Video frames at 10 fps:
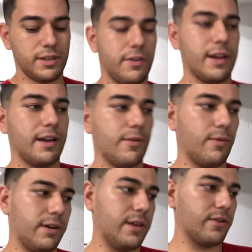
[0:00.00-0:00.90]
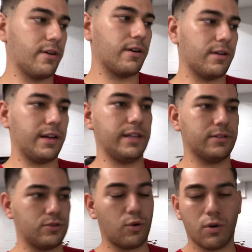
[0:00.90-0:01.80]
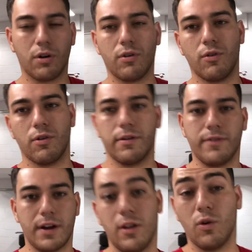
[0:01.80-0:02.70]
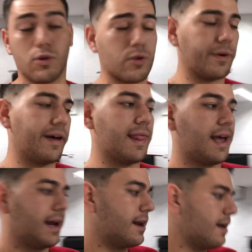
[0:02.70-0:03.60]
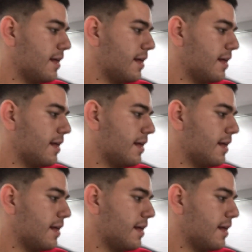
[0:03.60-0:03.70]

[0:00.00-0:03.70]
if I can get one either in store, or if not, I'll order one online.